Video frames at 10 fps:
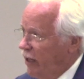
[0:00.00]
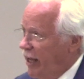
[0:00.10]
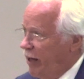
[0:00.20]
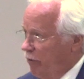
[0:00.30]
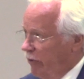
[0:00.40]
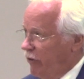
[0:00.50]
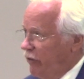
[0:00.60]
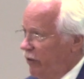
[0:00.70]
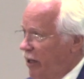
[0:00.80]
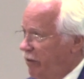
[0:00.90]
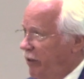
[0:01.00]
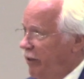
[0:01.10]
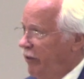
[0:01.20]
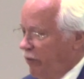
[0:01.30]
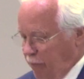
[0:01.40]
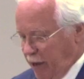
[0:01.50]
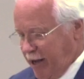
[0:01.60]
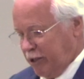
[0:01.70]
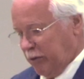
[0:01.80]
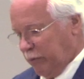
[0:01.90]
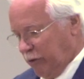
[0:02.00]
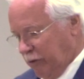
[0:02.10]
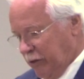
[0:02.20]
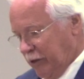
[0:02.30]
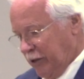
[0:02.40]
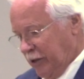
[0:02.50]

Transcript: slide where it says nothing is impossible,